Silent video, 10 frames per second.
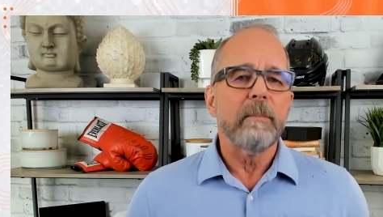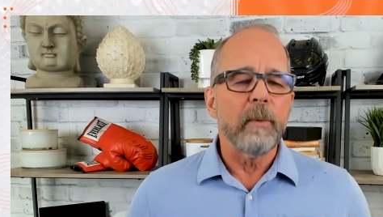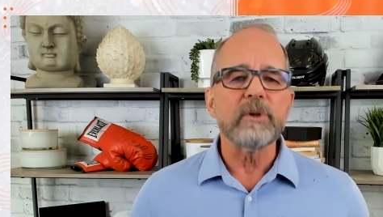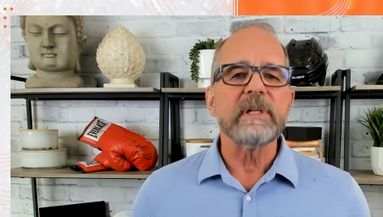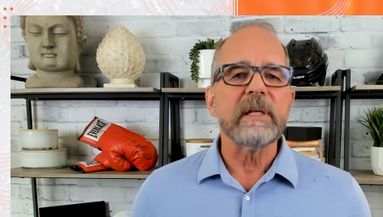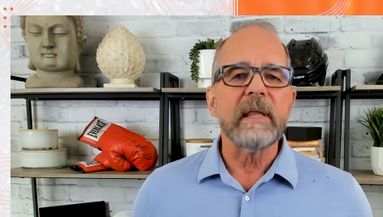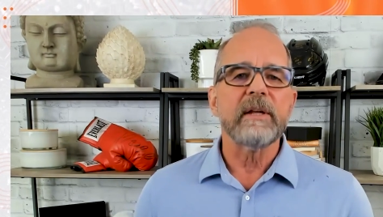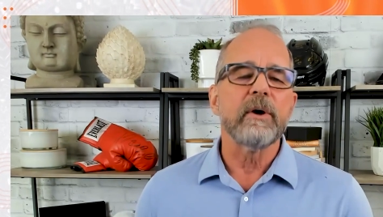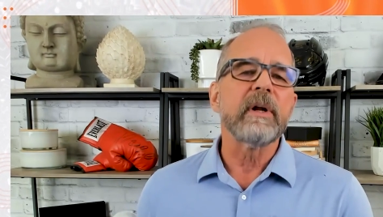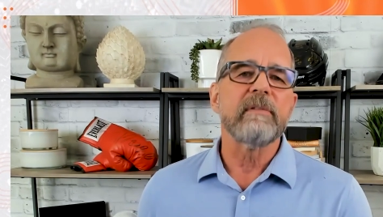Speaker 1: Mostly, they
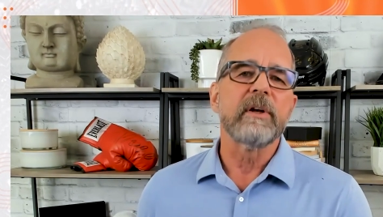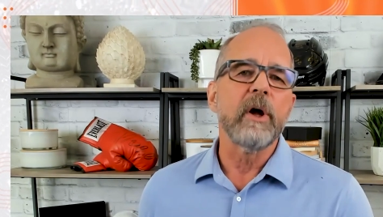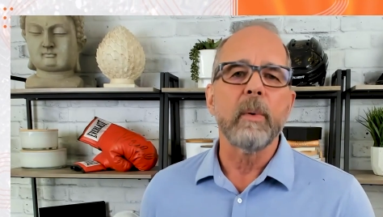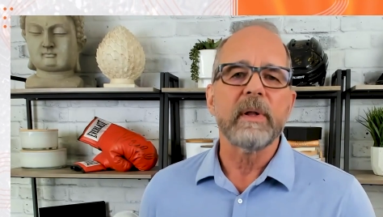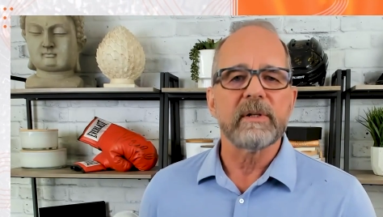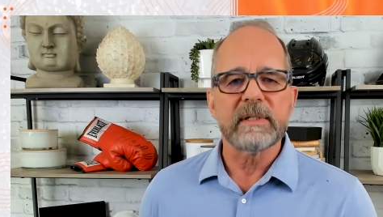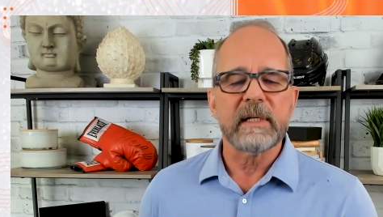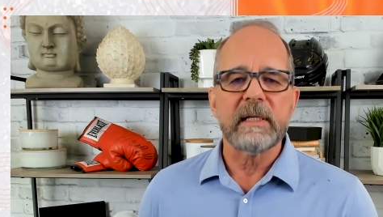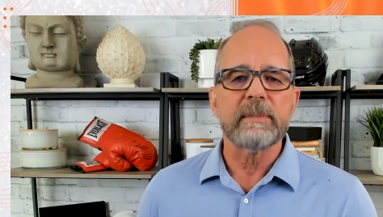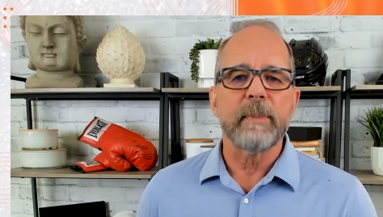don't even know what their
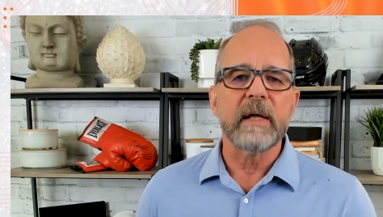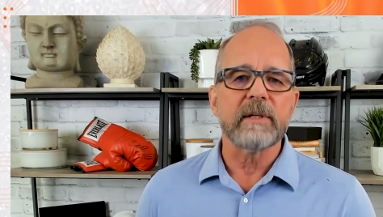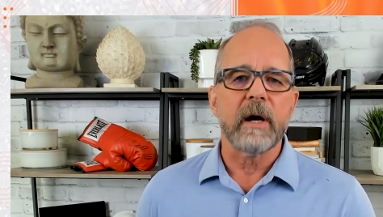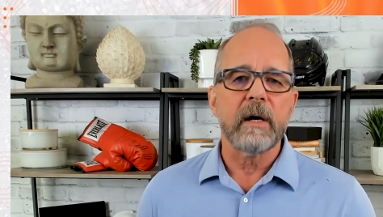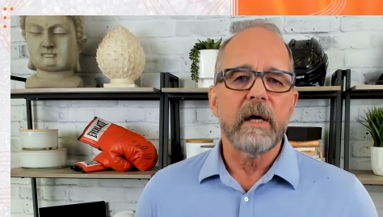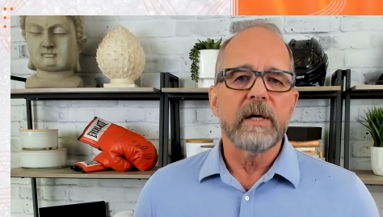sticky spots are.